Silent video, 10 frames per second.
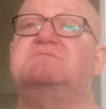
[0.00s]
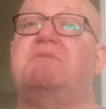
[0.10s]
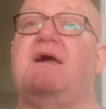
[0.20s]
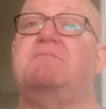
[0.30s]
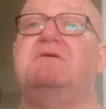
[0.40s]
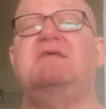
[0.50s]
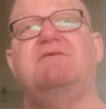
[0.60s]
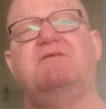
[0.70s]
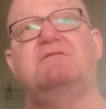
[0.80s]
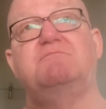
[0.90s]
at Blackburn,
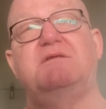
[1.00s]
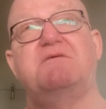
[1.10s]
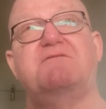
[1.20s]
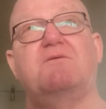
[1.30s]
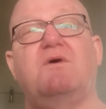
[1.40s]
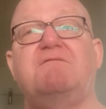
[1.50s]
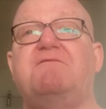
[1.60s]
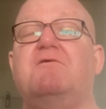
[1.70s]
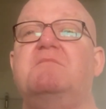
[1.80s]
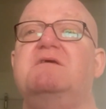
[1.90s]
given Plymouth's away
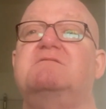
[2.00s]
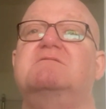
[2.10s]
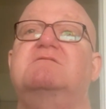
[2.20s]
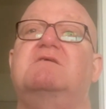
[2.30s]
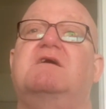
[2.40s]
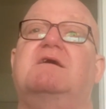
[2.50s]
form hasn't